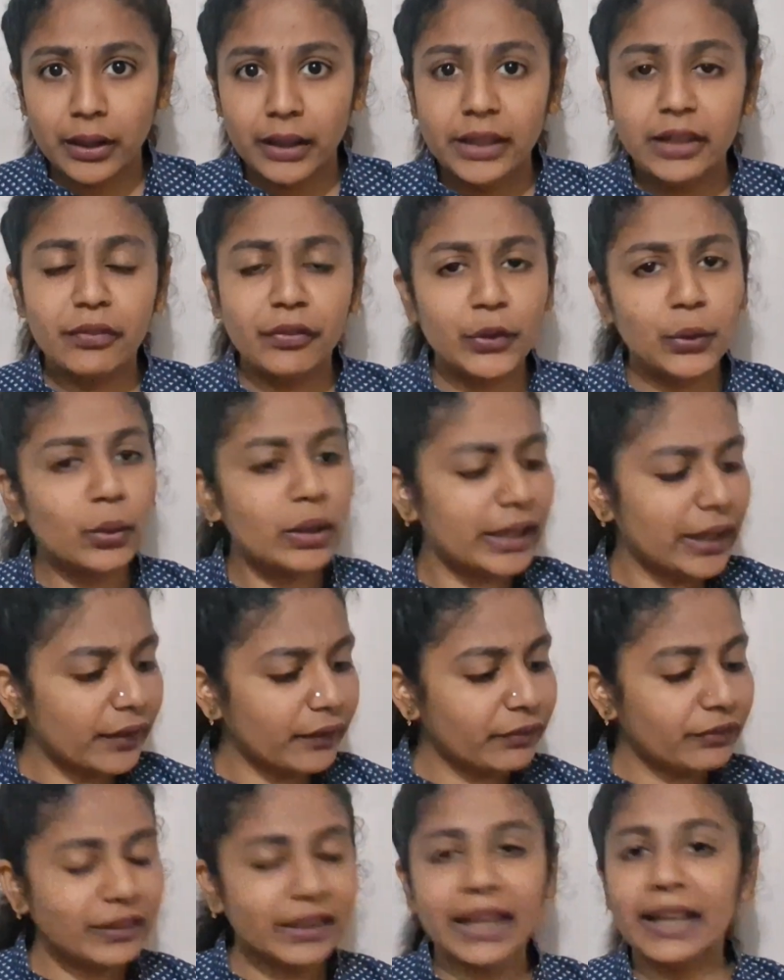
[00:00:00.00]
If you
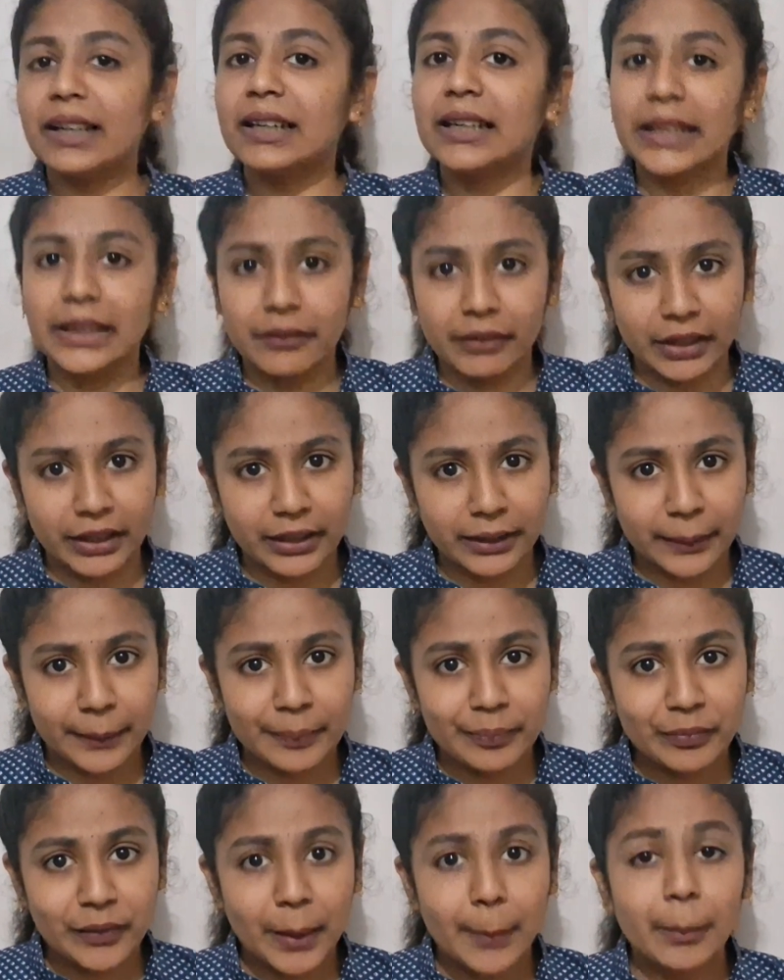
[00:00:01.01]
leave, then leave it,
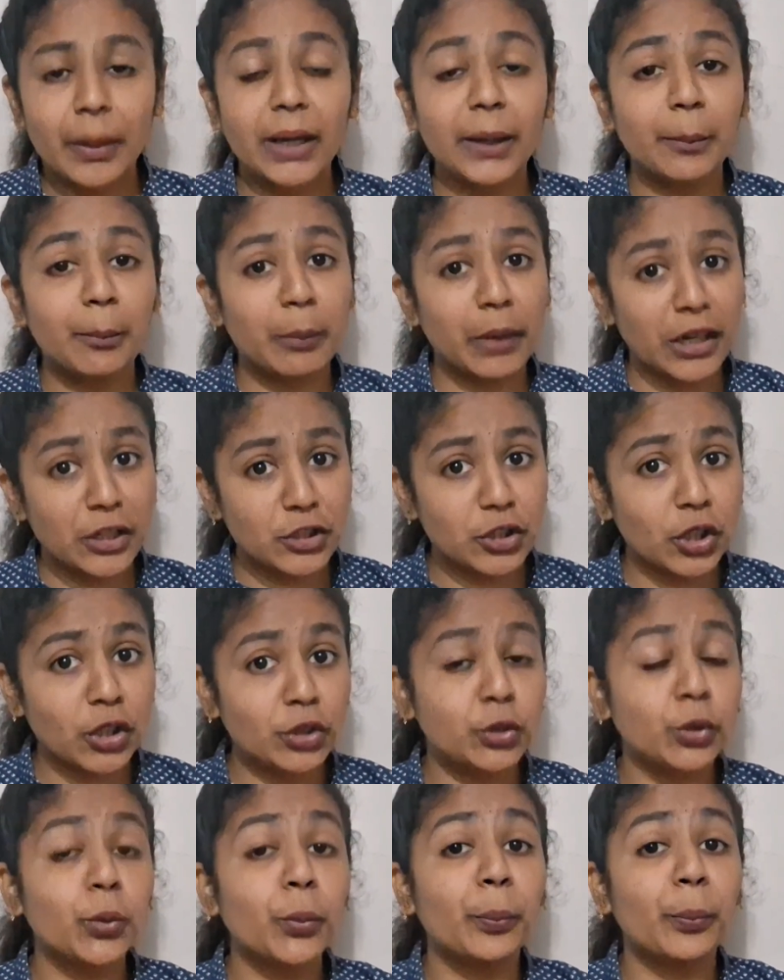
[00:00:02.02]
but make sure
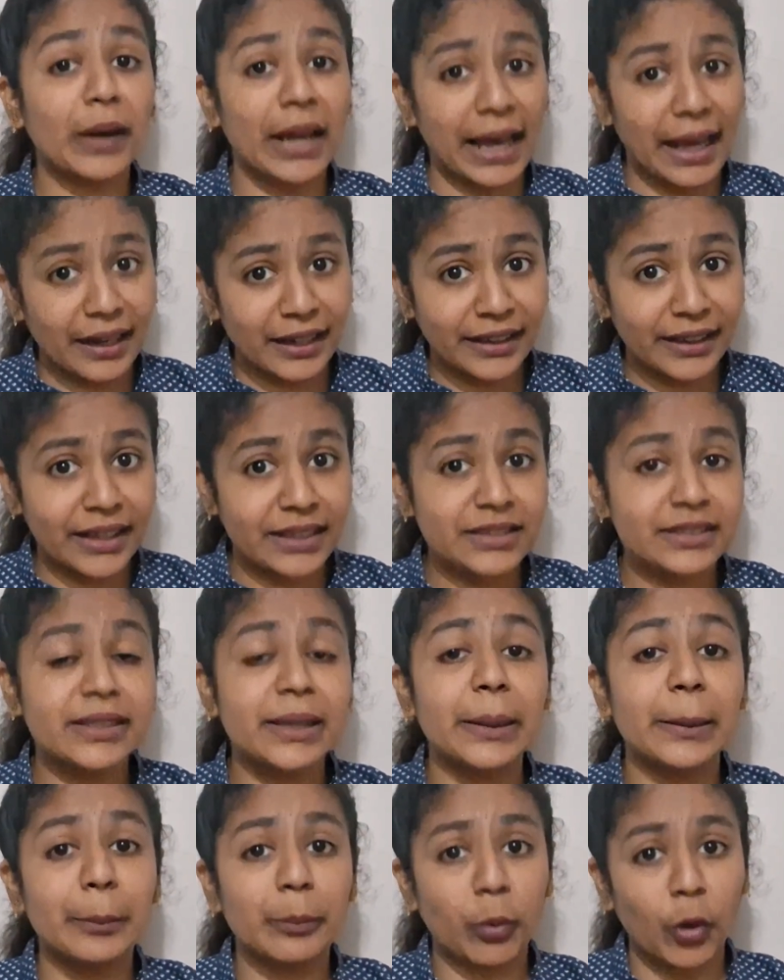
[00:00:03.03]
to prioritize
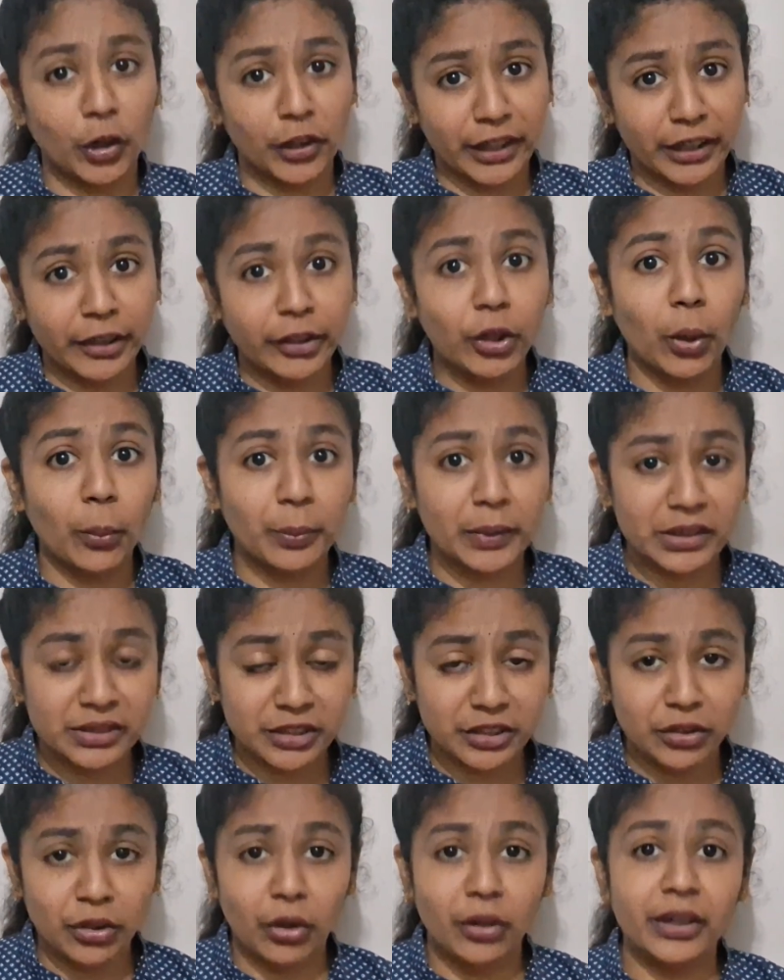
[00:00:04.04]
the important topics
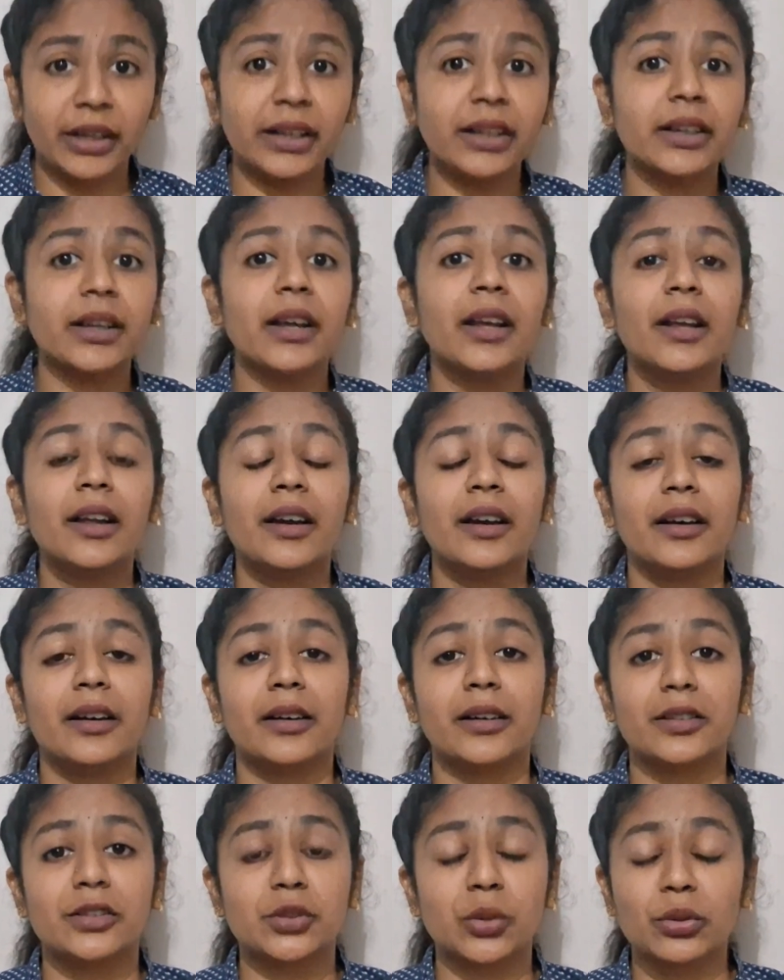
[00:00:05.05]
in audit,
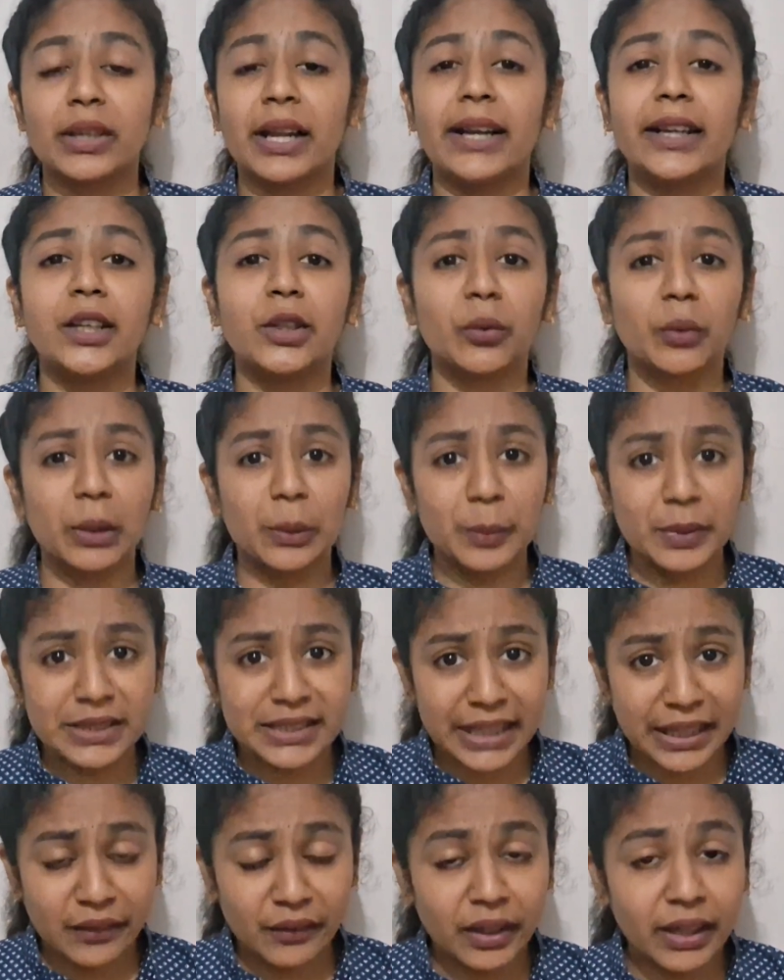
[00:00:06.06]
so that you will be
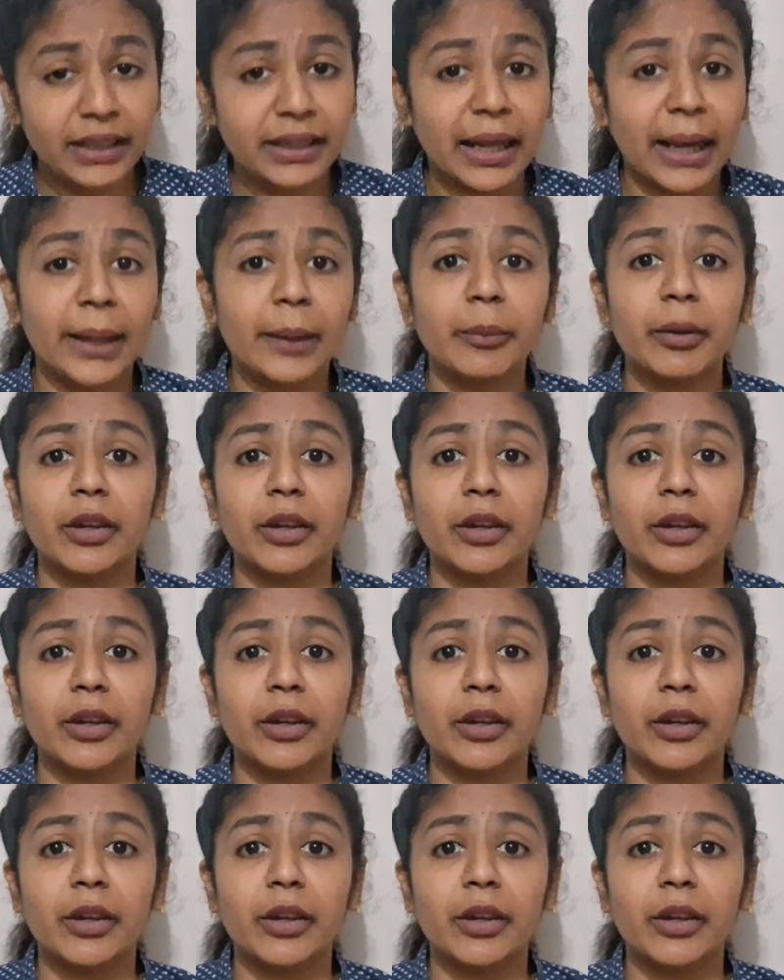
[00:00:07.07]
saving time.